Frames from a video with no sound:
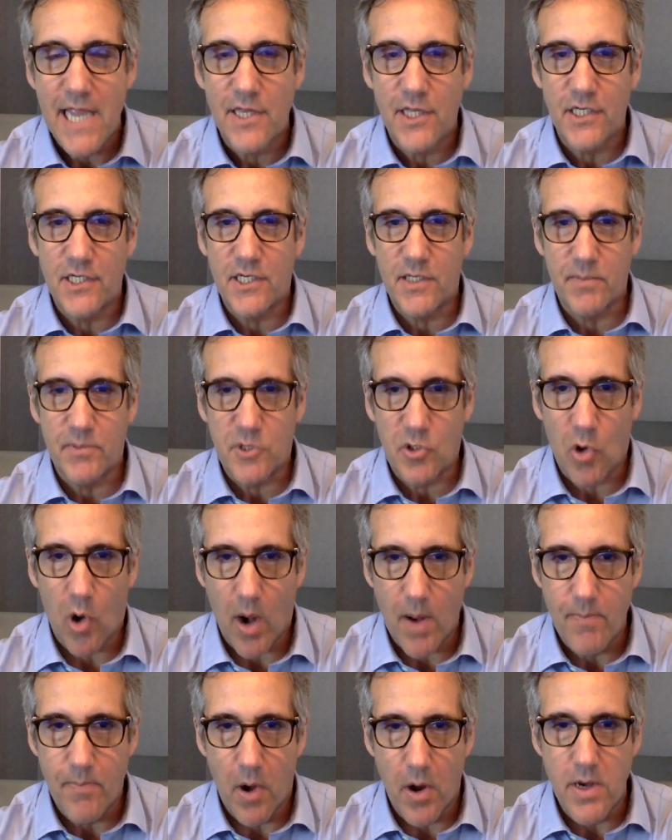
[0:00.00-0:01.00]
hit the
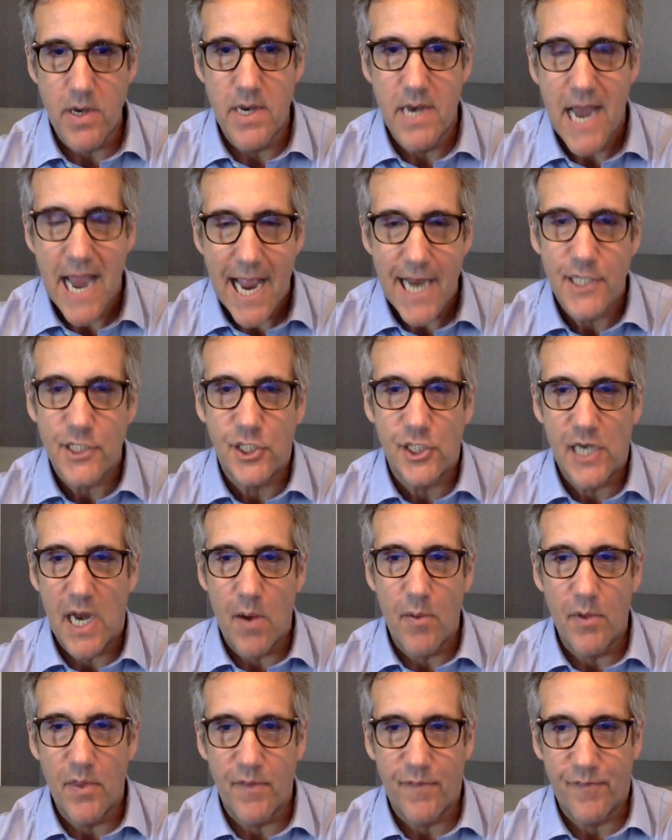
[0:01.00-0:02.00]
subscribe button and
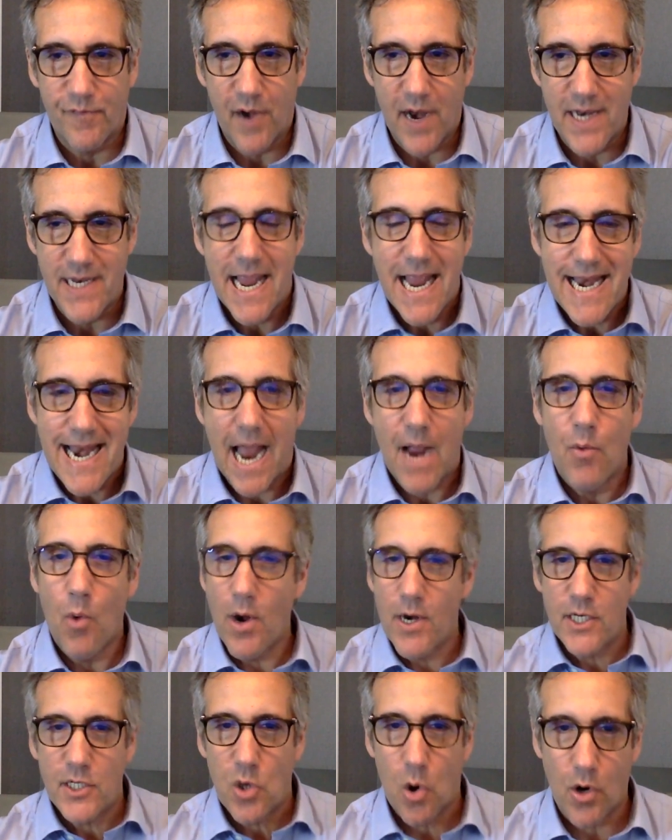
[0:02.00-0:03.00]
share with a friend. Now, I
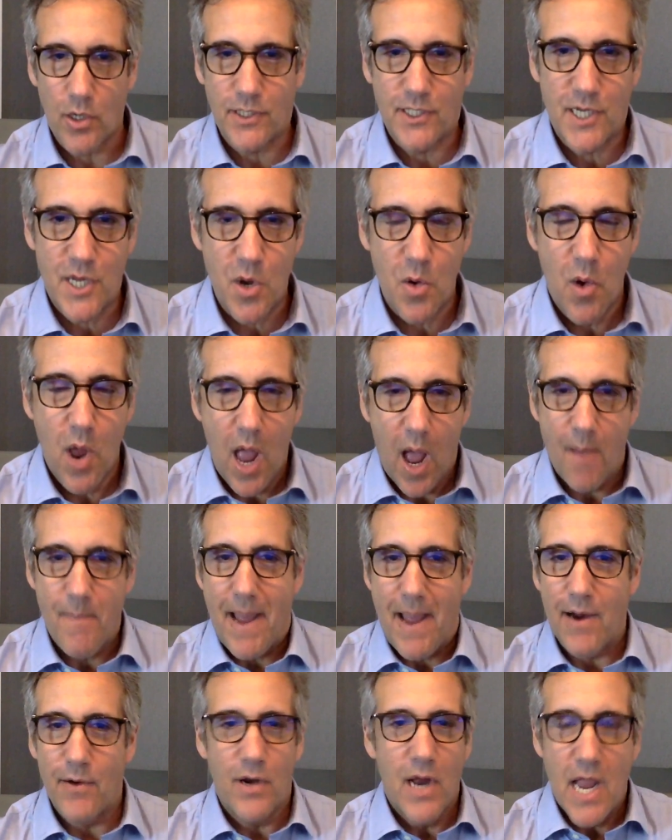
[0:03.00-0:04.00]
want to talk to you
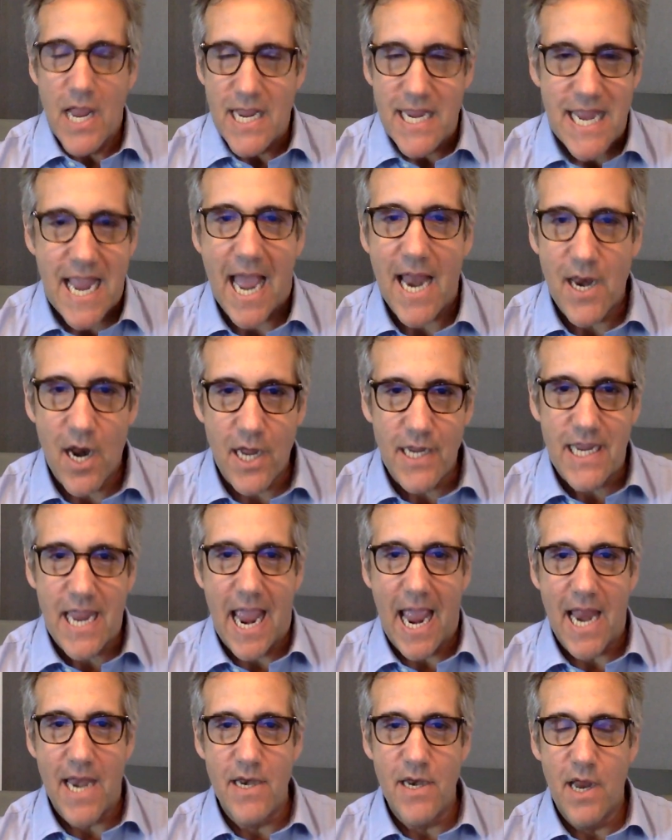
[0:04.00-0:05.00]
about yet
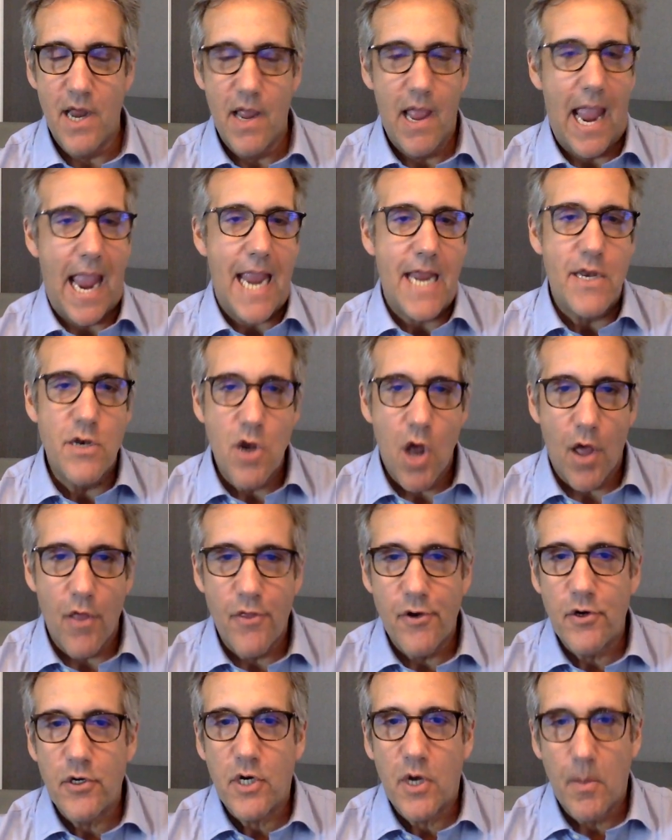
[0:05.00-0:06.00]
again
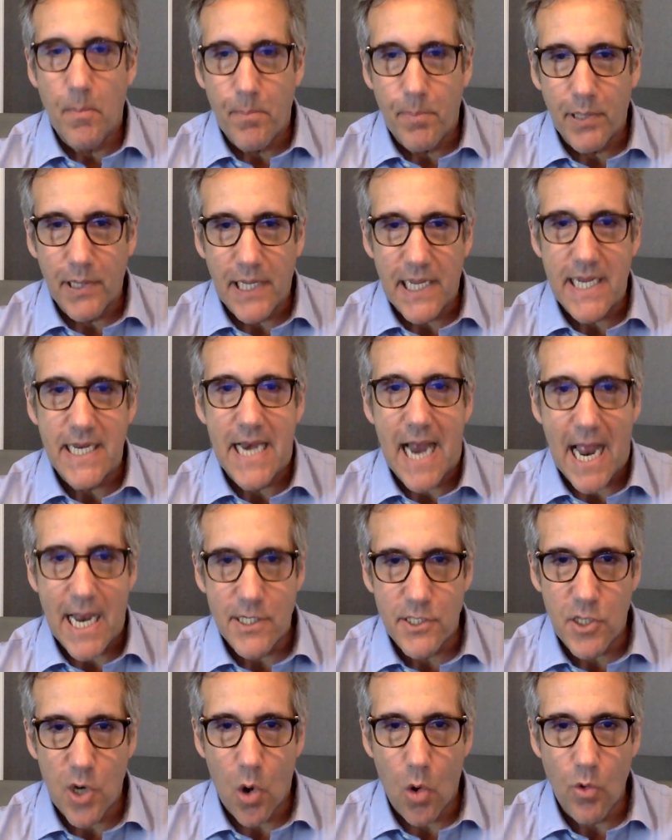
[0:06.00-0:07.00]
another complete
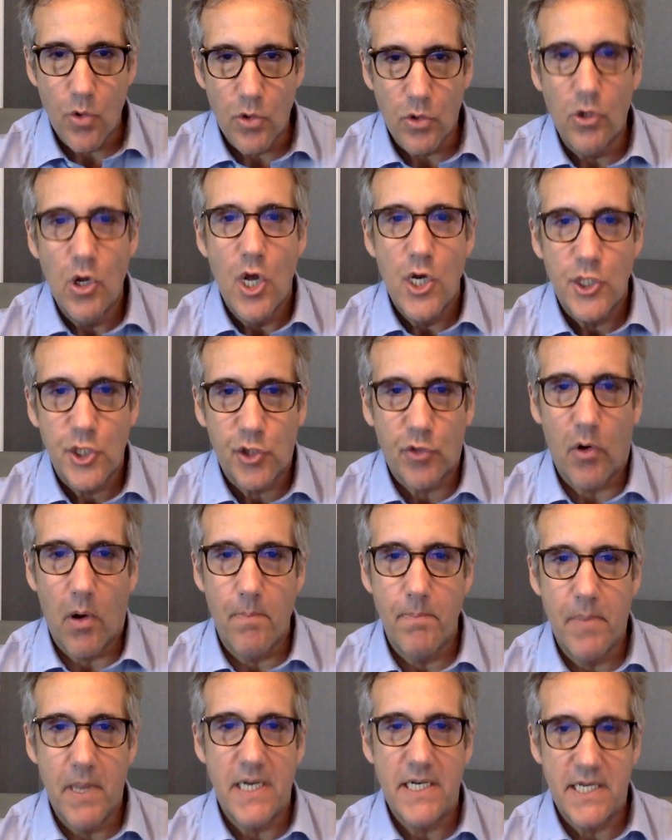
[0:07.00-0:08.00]
and total
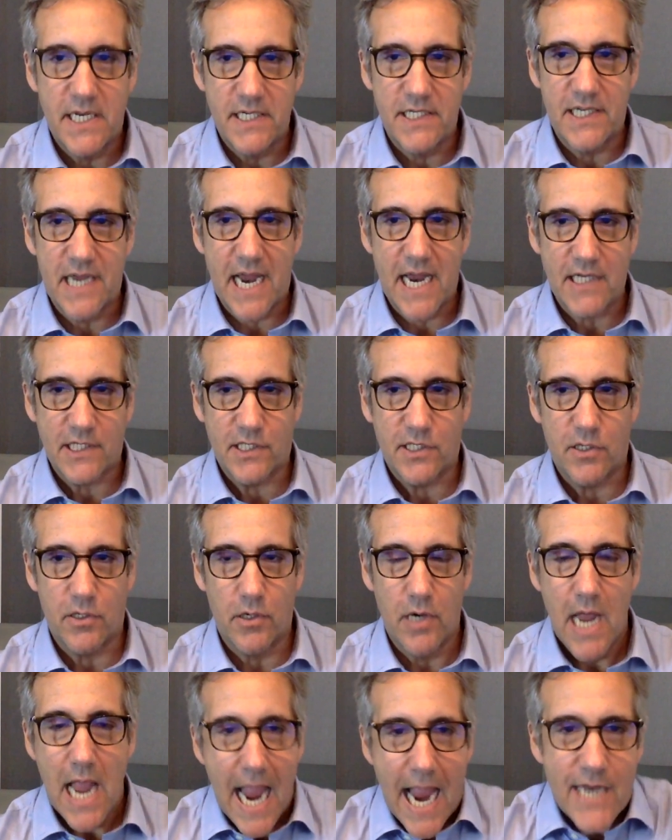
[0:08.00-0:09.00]
Trump
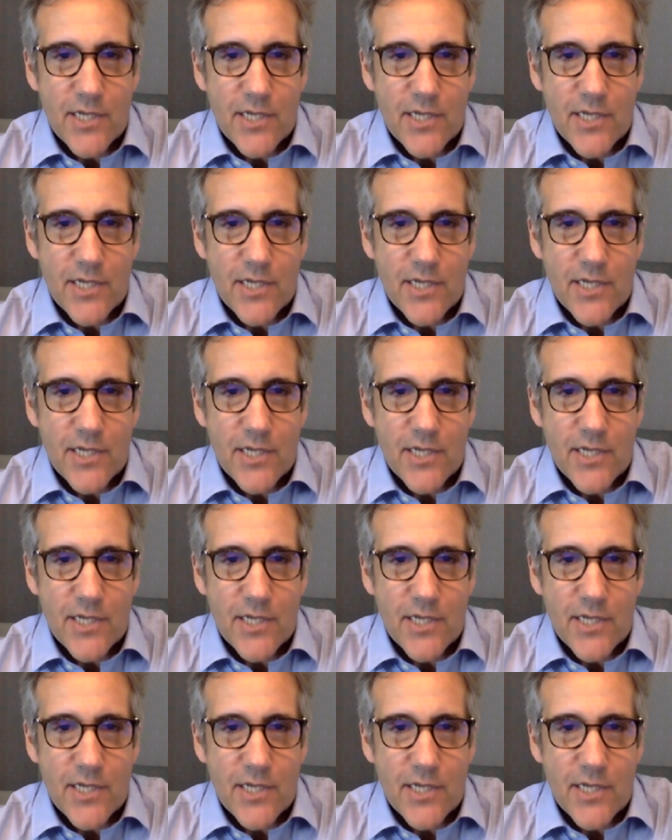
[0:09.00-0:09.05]
disaster.